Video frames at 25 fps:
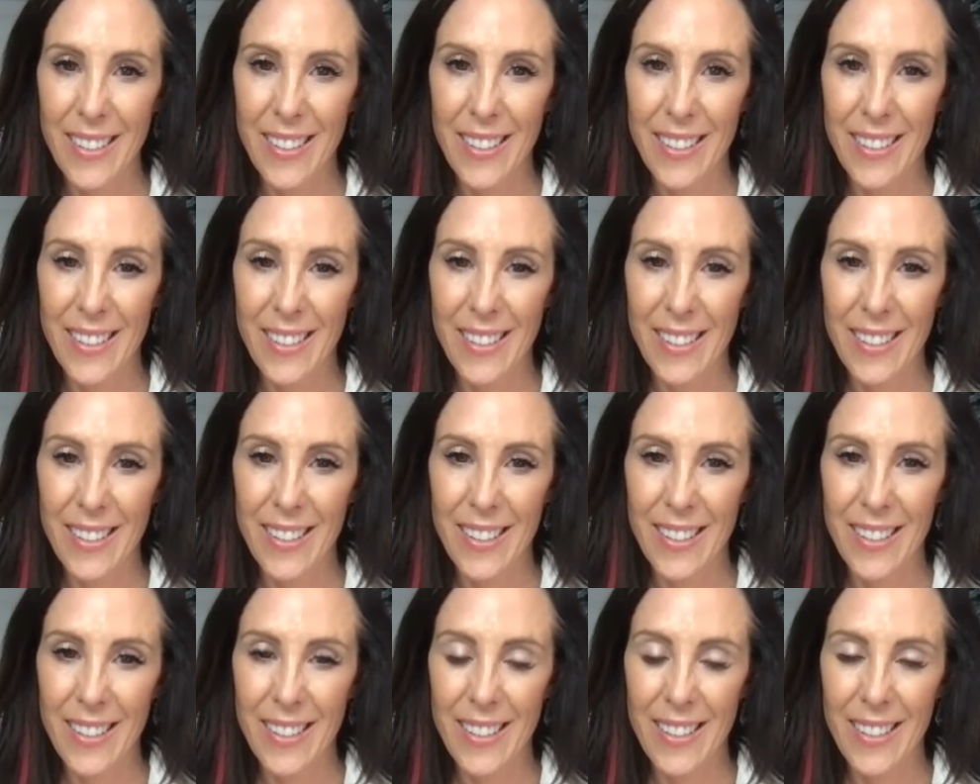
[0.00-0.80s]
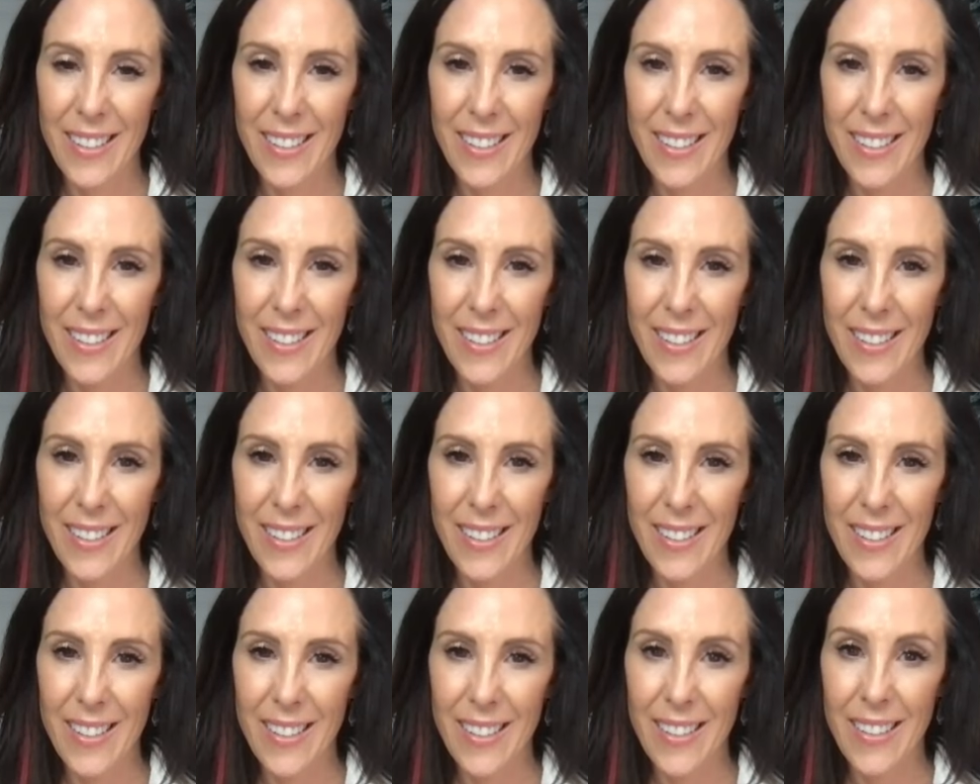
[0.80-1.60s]

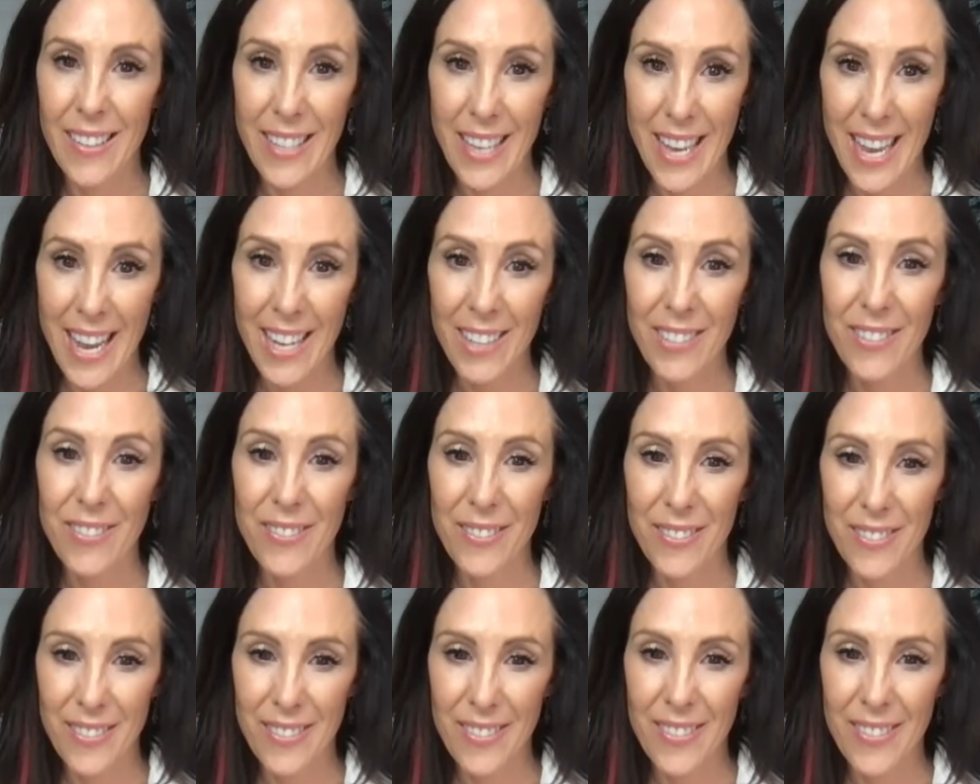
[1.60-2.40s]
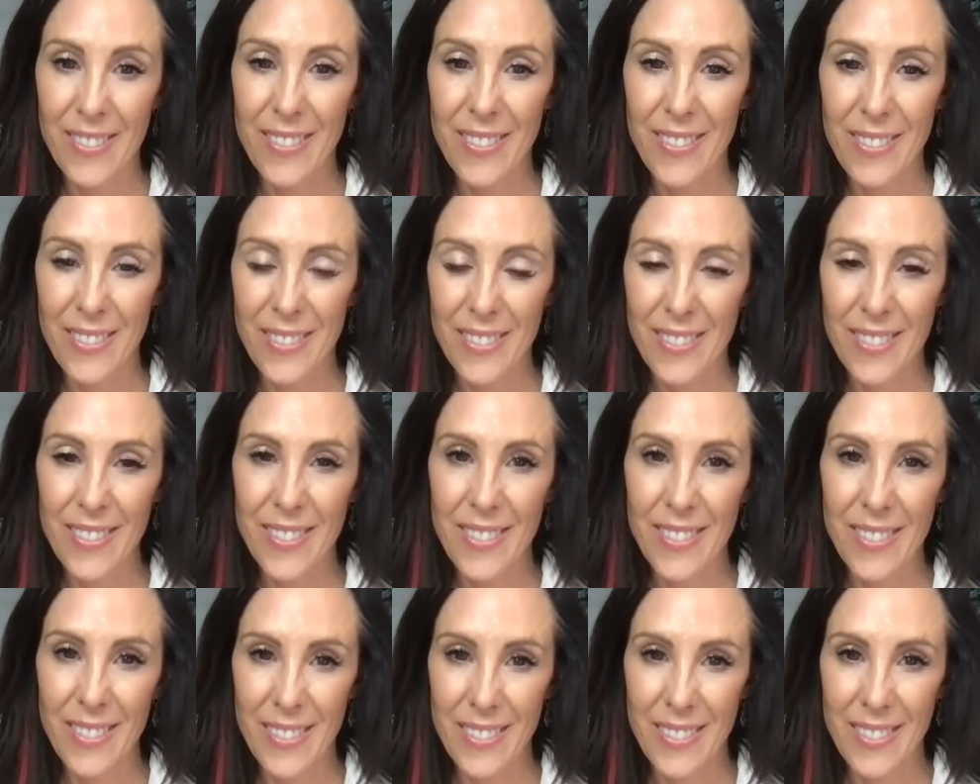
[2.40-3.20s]

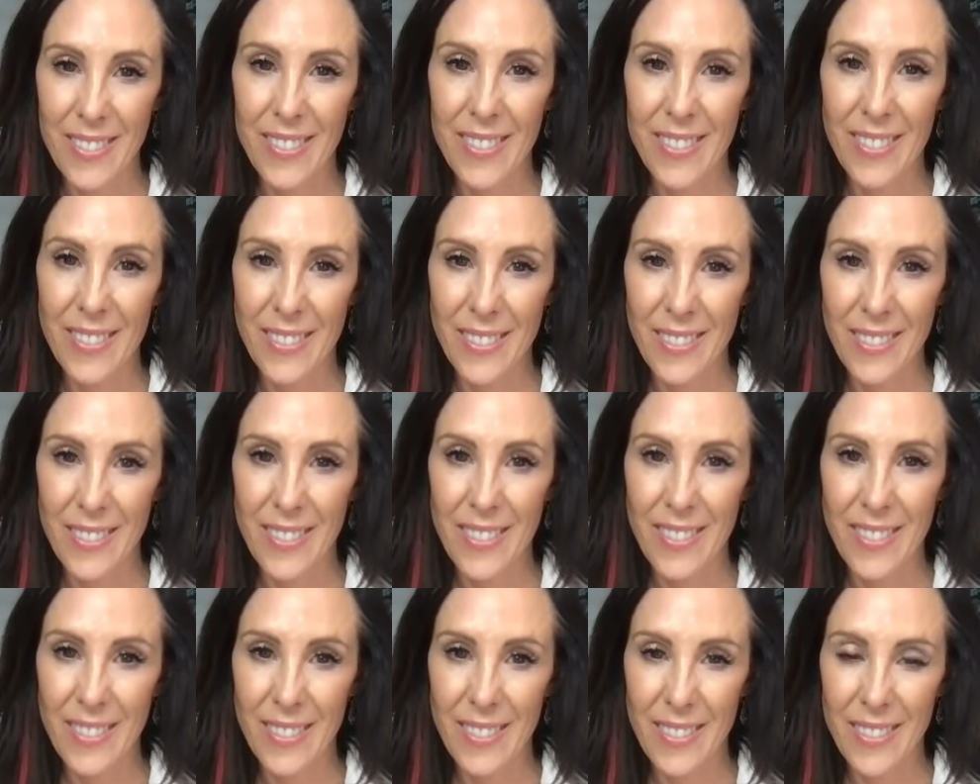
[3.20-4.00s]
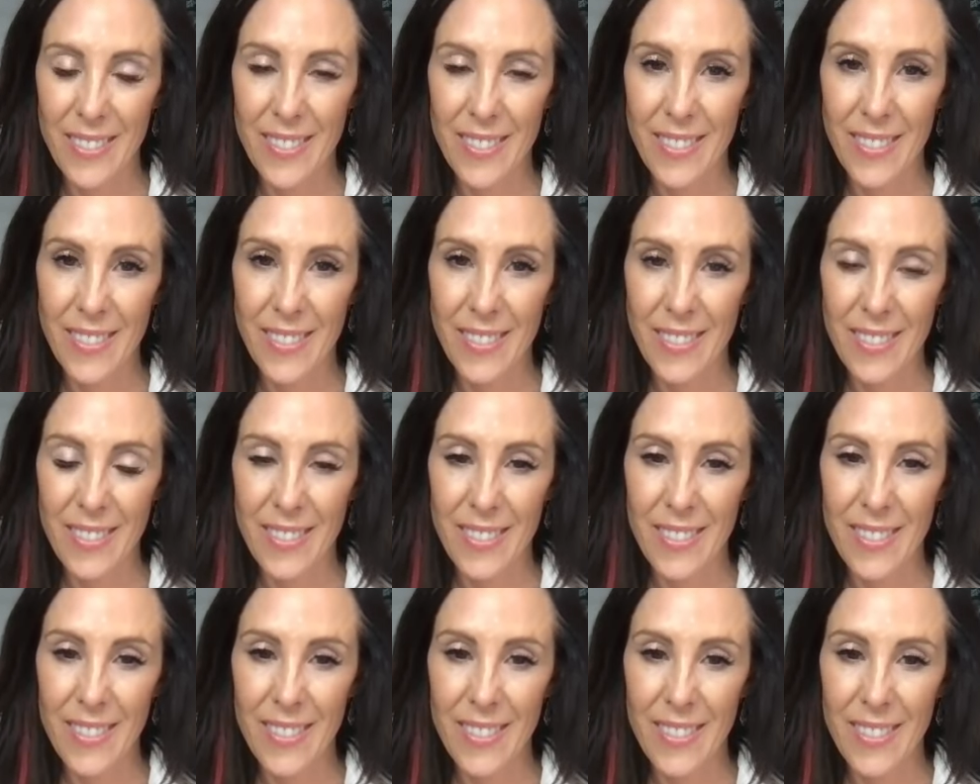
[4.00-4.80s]

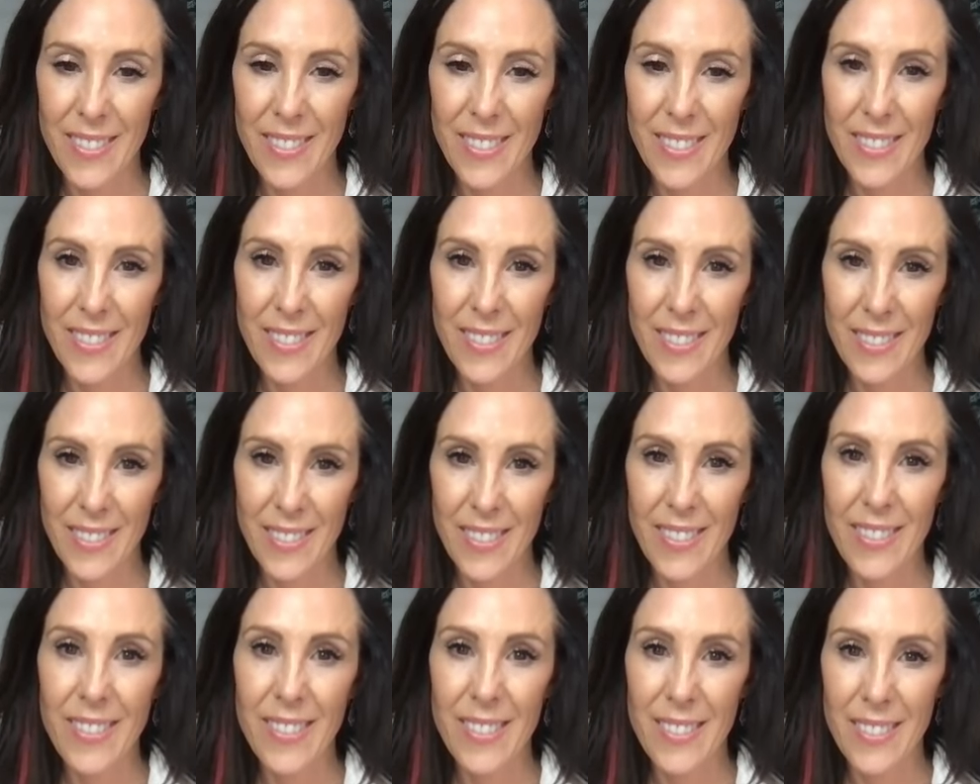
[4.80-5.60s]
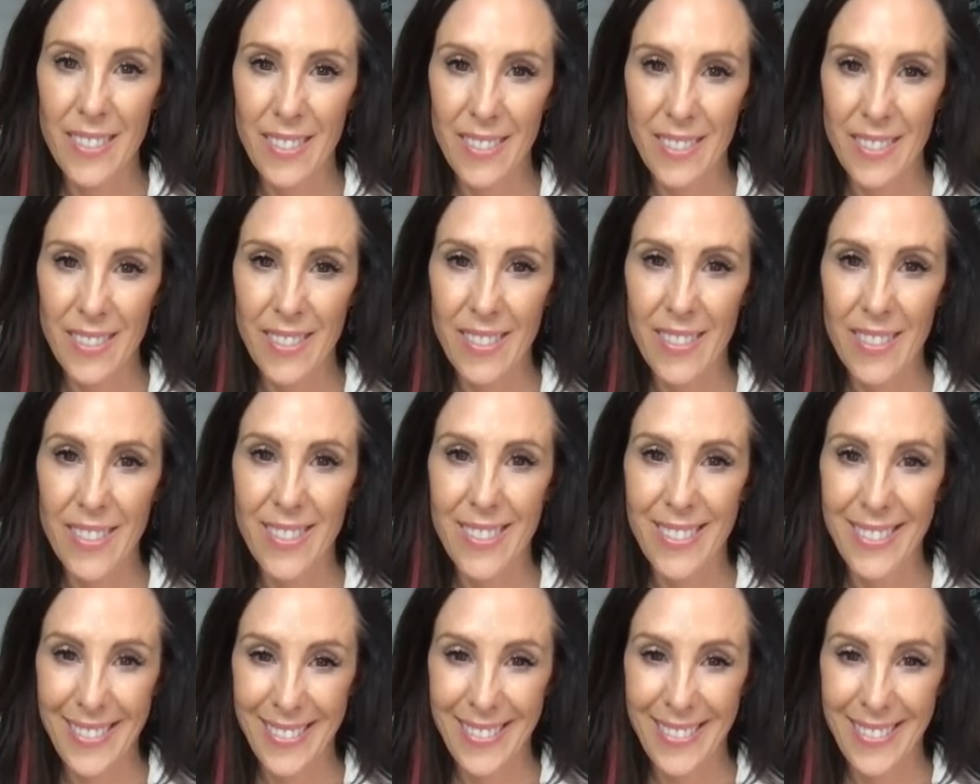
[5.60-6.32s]
[no speech]